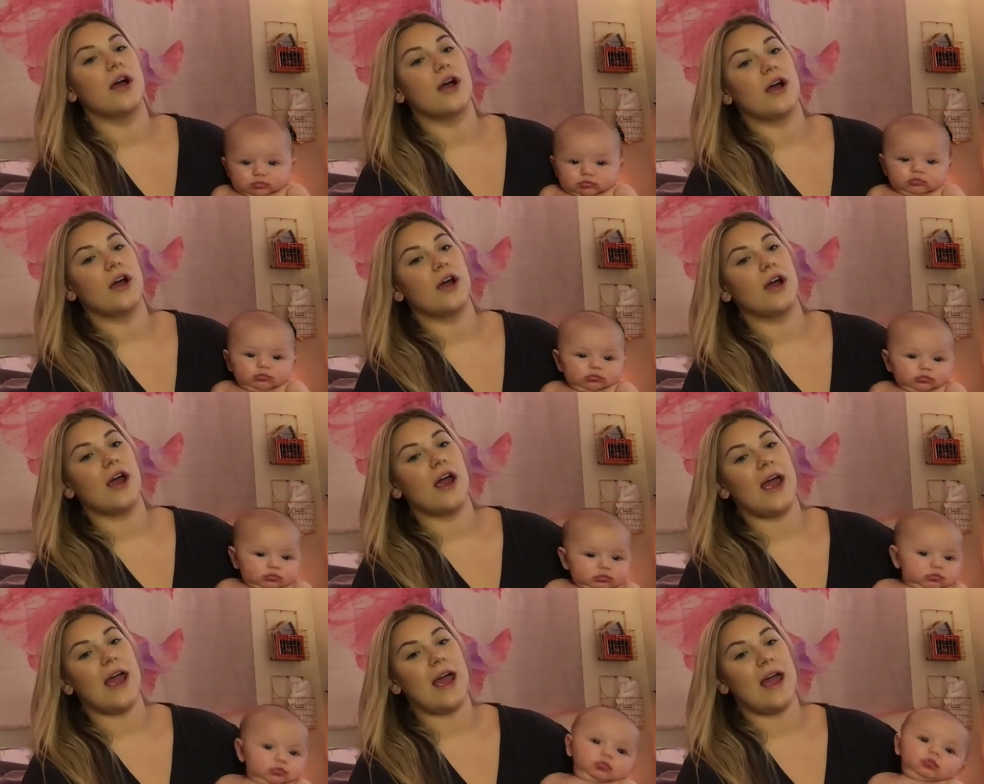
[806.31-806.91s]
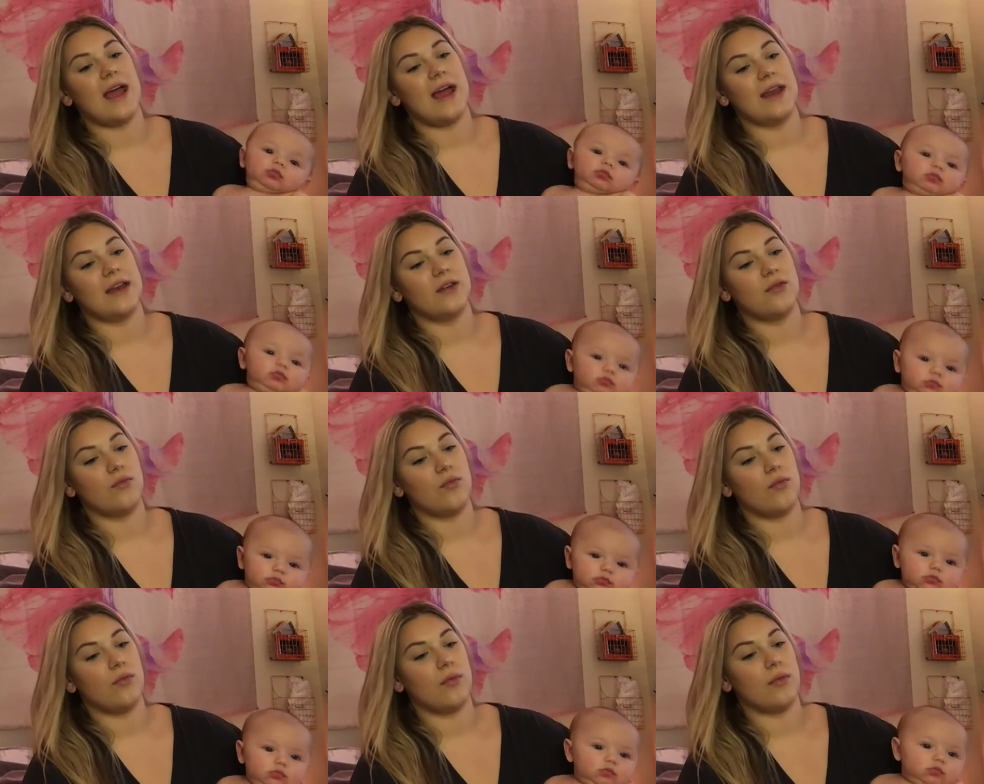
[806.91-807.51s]
Speaker 1: her and
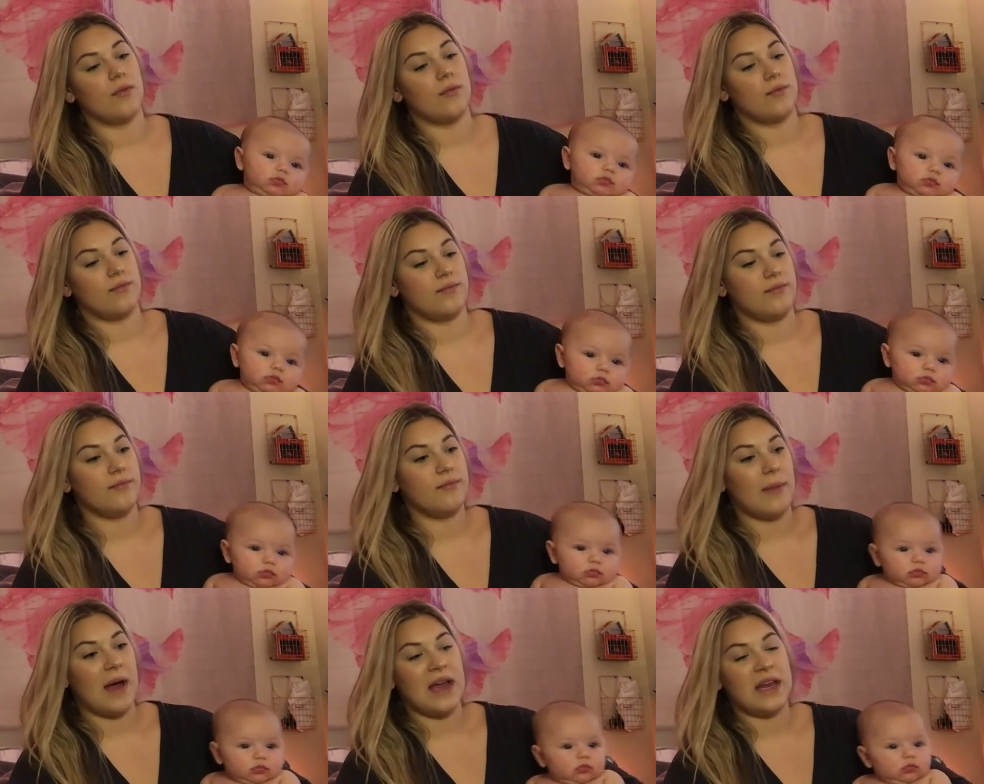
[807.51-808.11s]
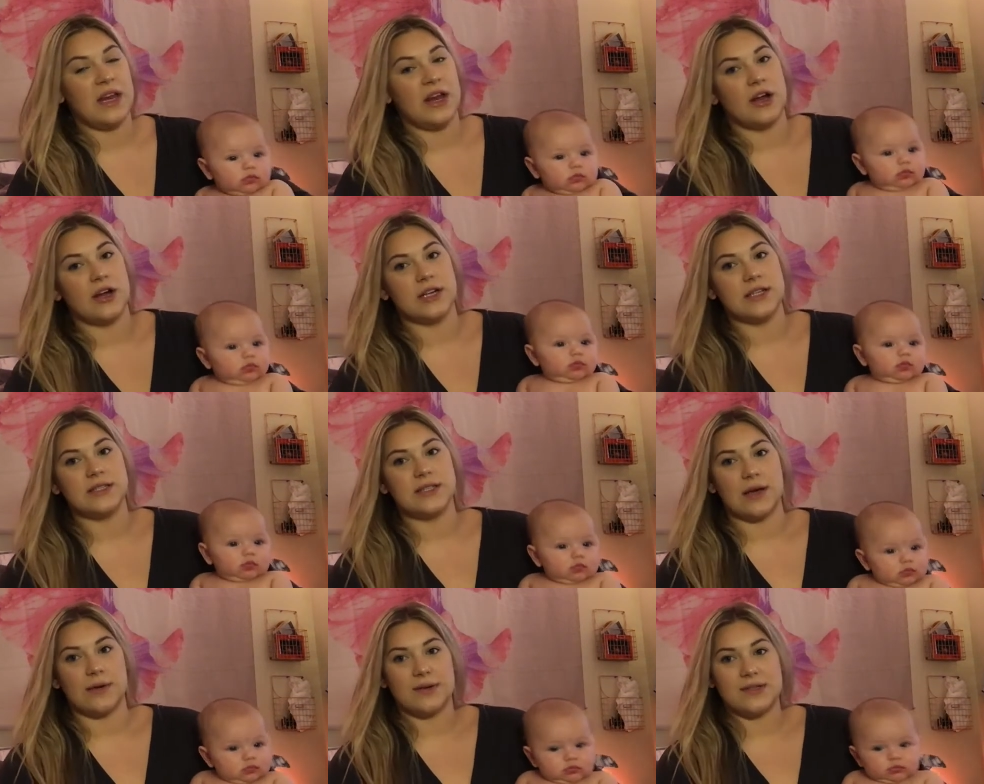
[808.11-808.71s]
my
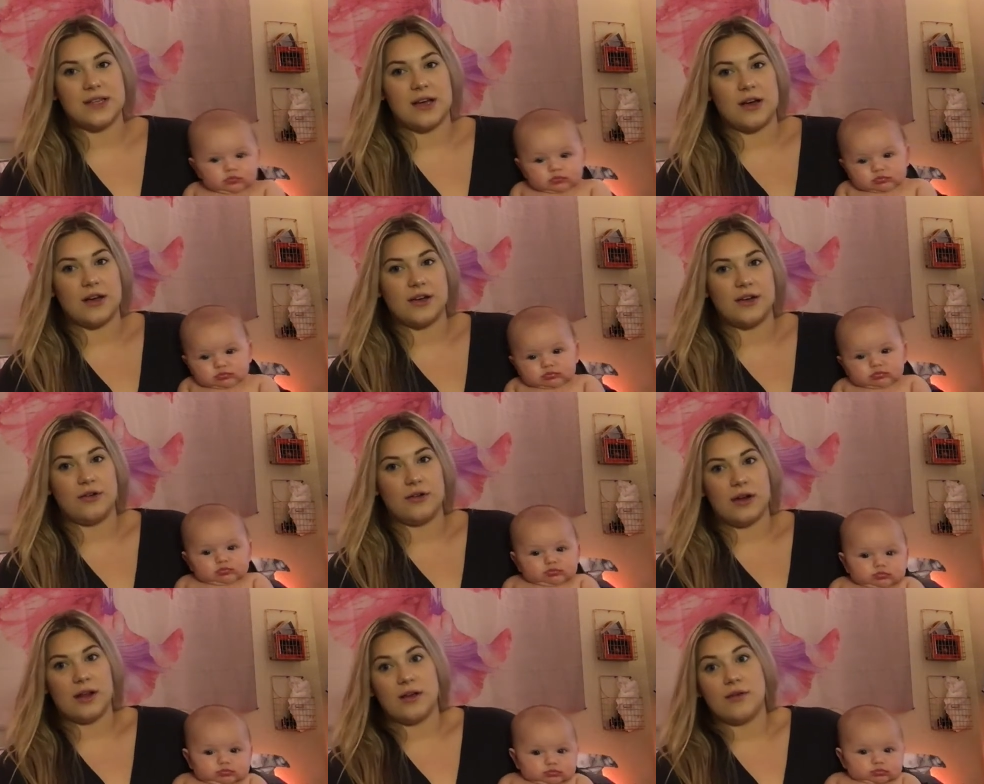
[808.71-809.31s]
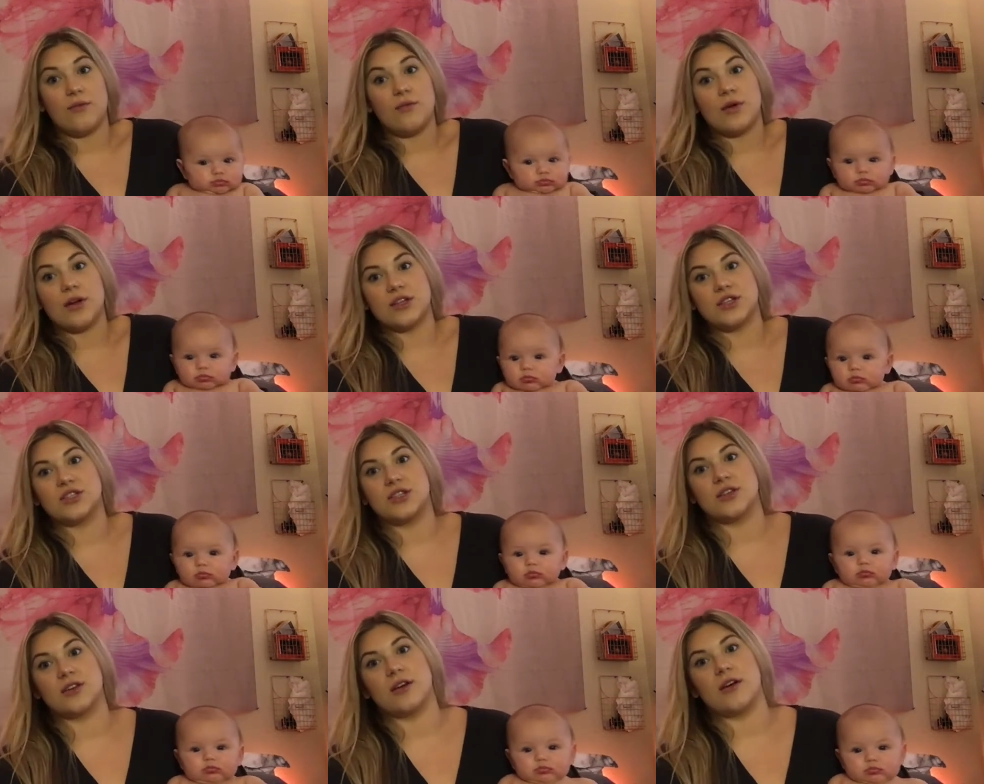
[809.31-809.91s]
nurse that was on duty,
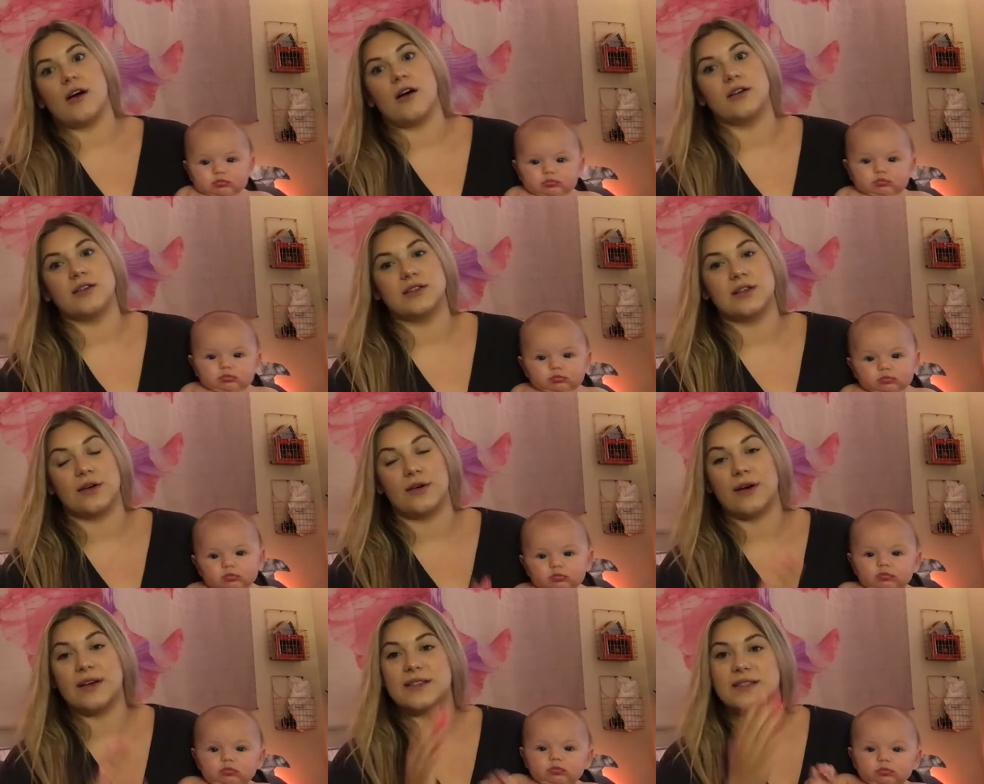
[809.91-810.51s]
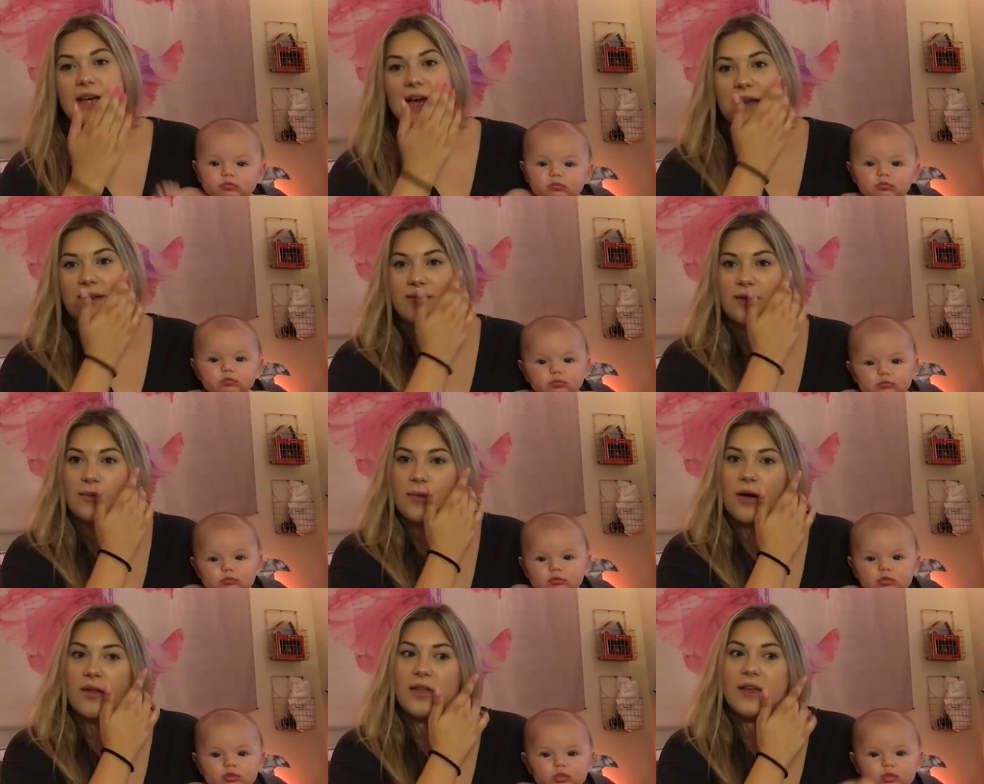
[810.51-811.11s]
which also, aside
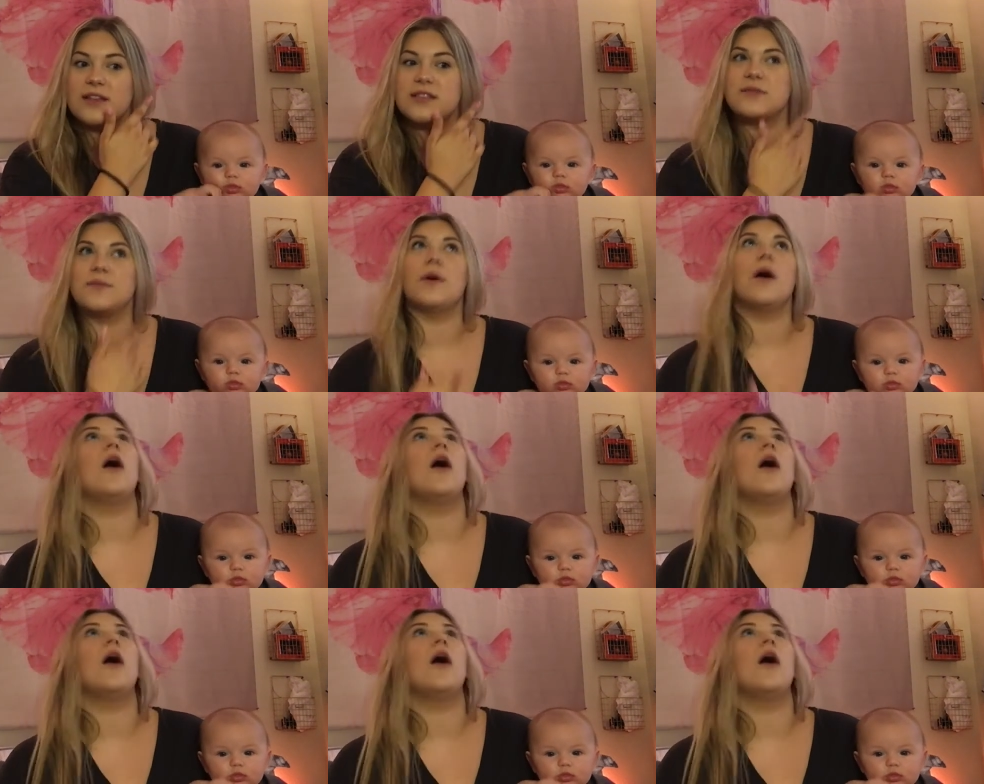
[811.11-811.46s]
from all this,